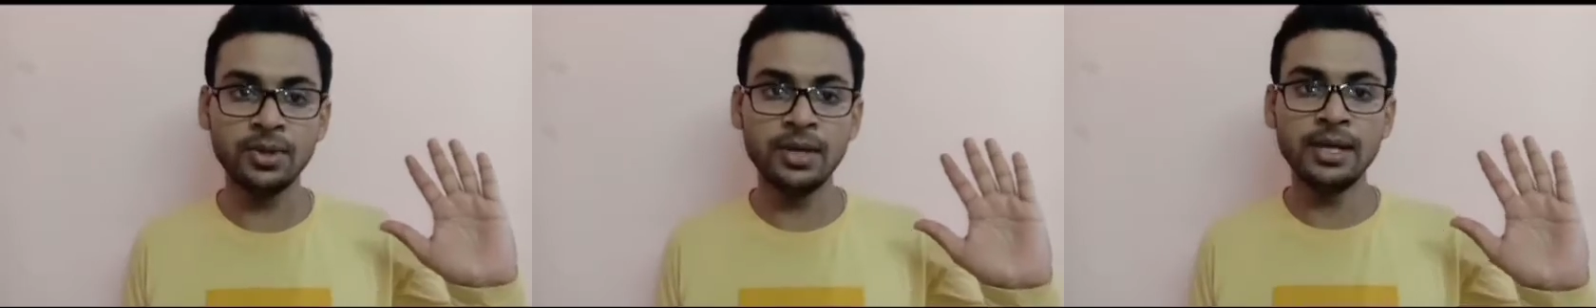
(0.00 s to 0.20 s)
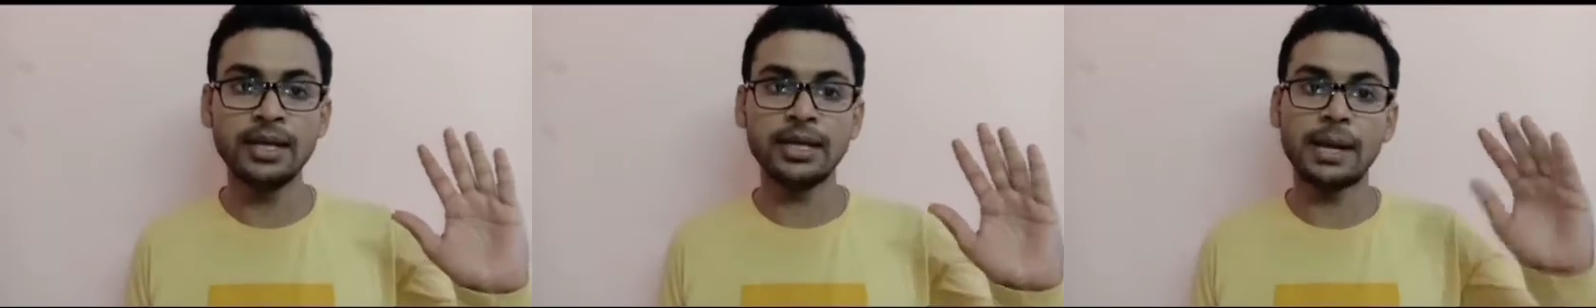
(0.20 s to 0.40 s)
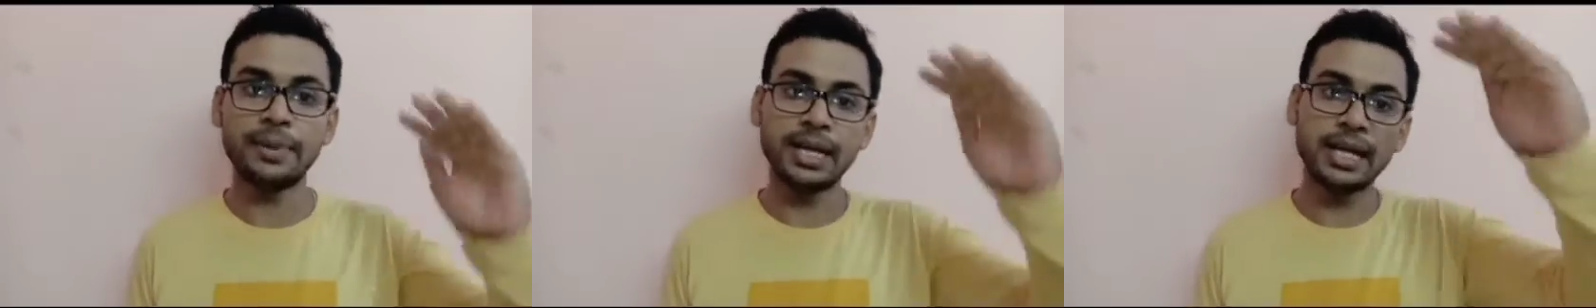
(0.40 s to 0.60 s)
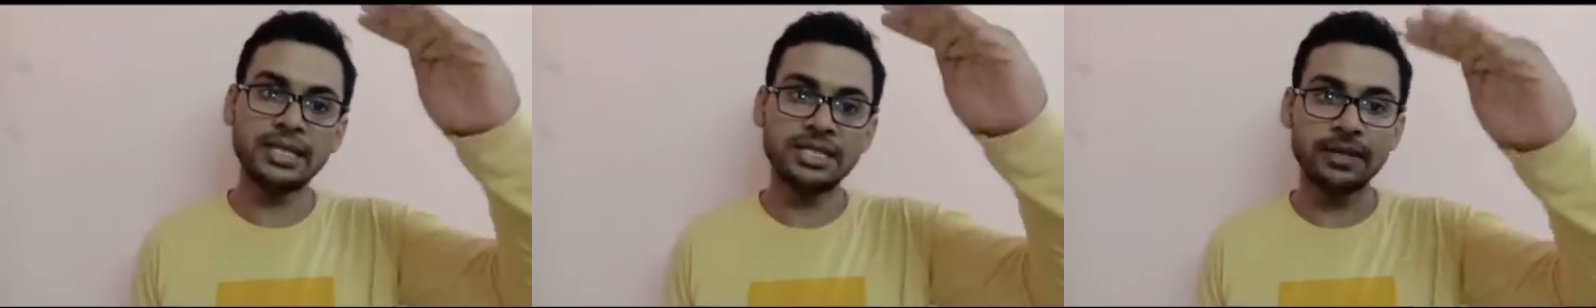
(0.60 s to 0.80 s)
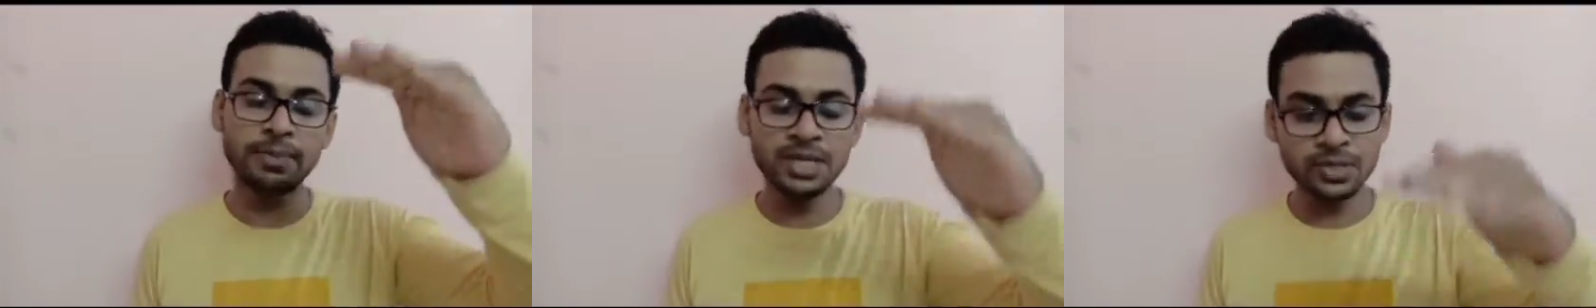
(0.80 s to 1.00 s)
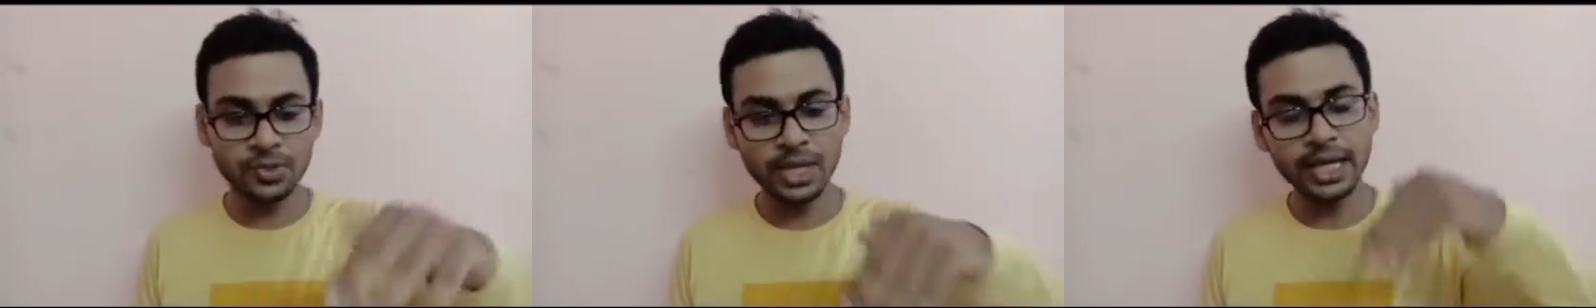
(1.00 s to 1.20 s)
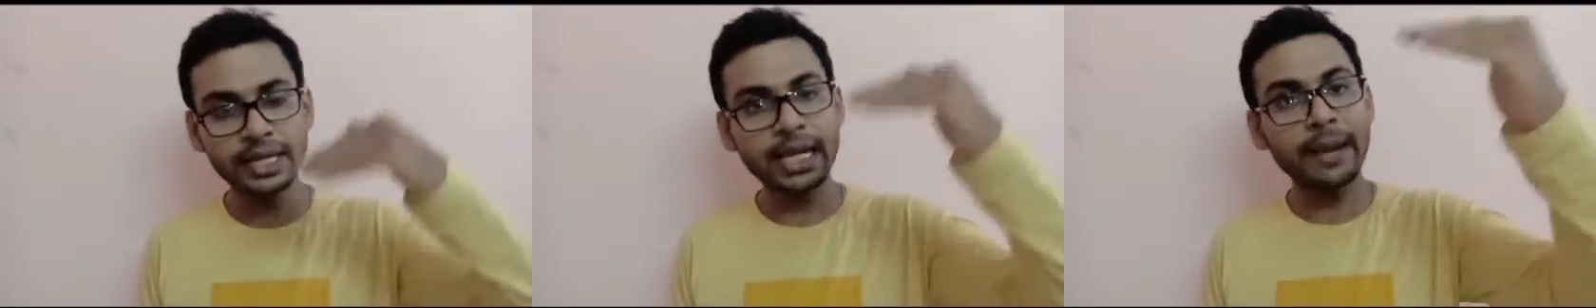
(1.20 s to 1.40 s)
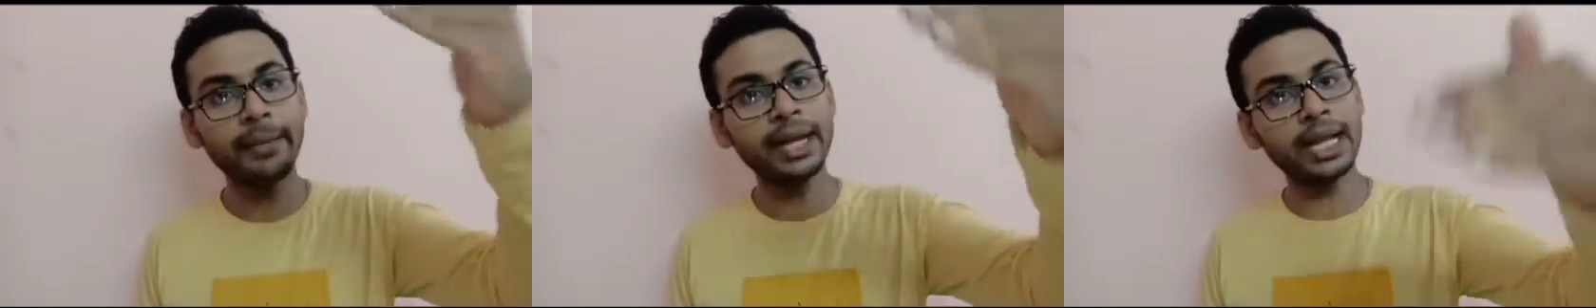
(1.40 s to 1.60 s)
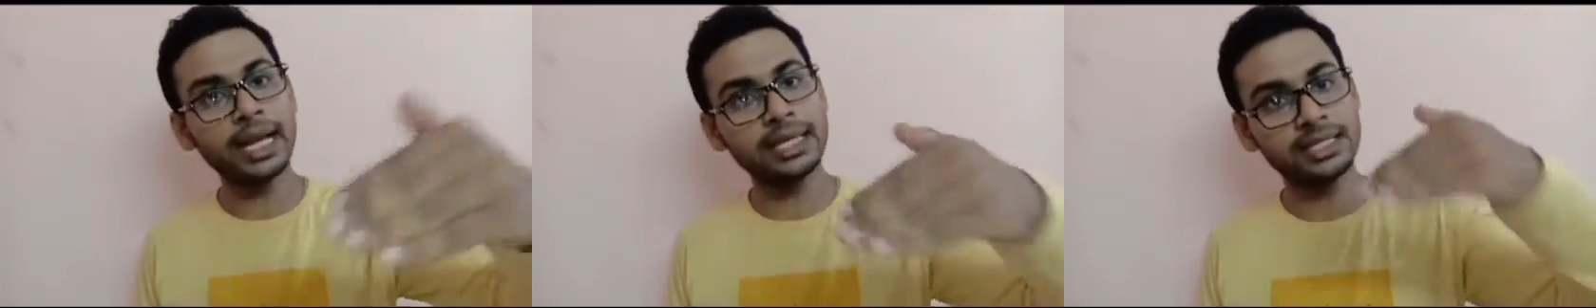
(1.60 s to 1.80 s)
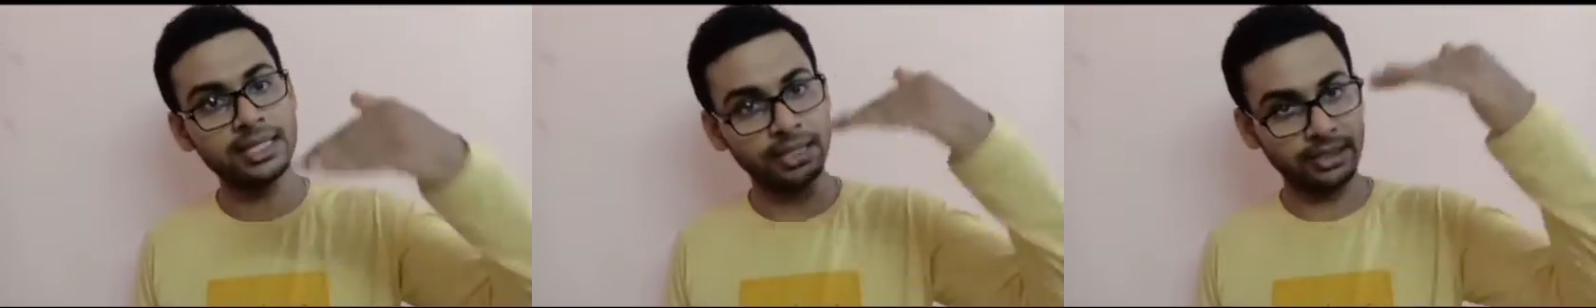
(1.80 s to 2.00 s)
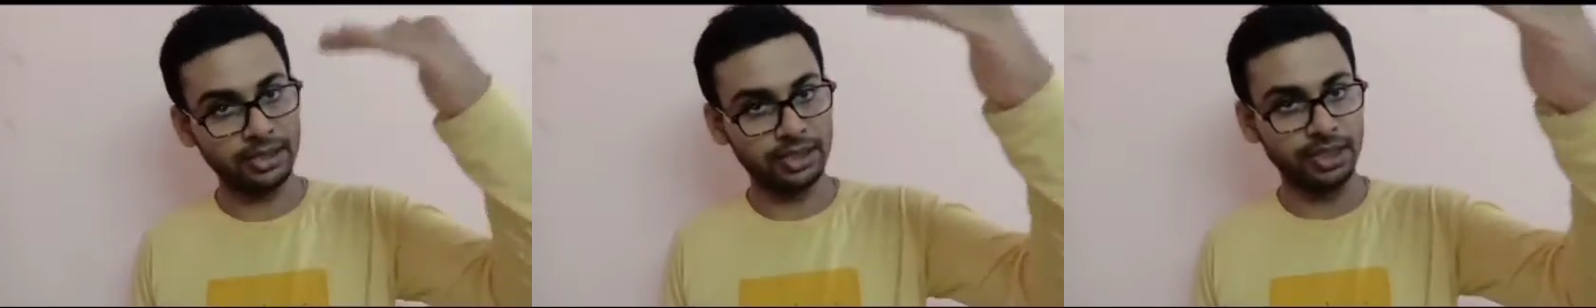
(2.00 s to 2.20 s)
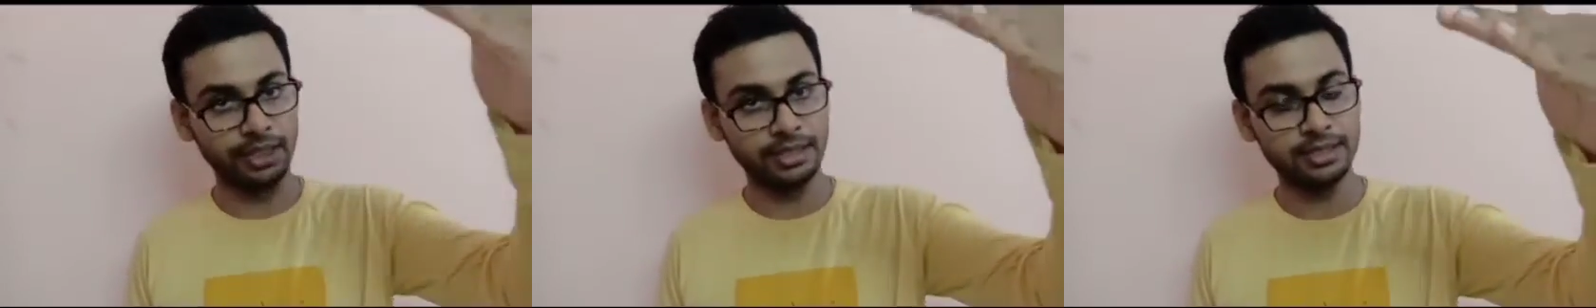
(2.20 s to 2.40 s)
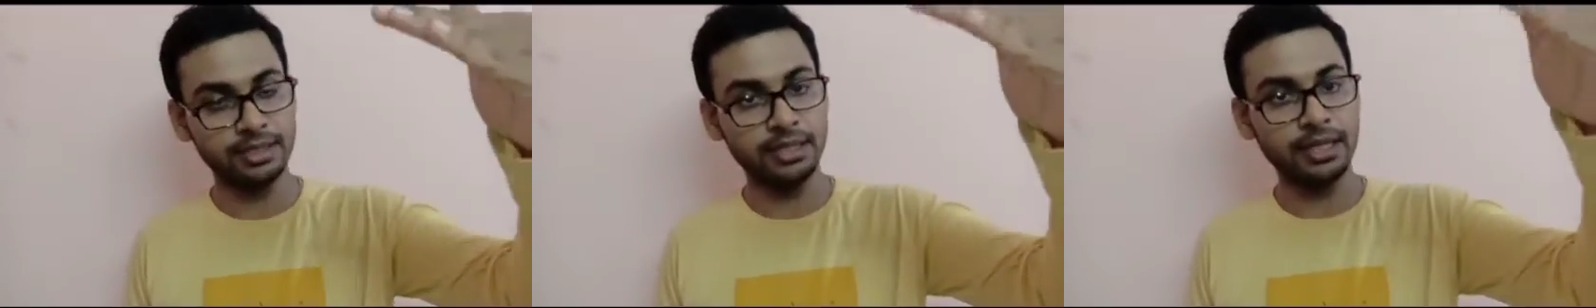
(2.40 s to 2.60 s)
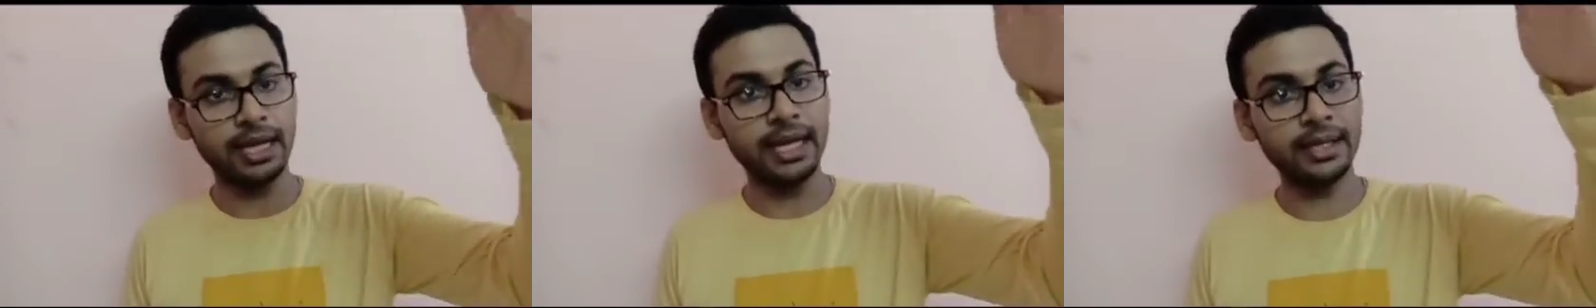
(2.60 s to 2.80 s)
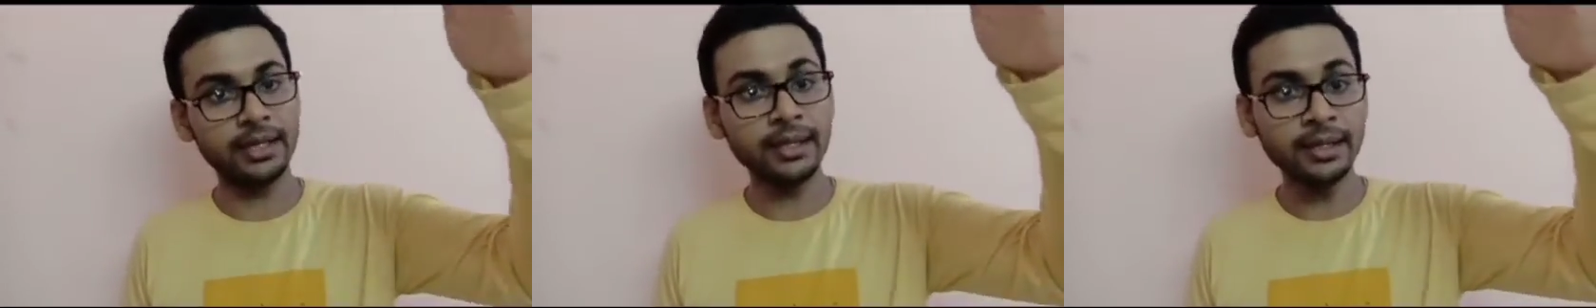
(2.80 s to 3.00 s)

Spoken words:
Capitalization means we are capitalizing the things like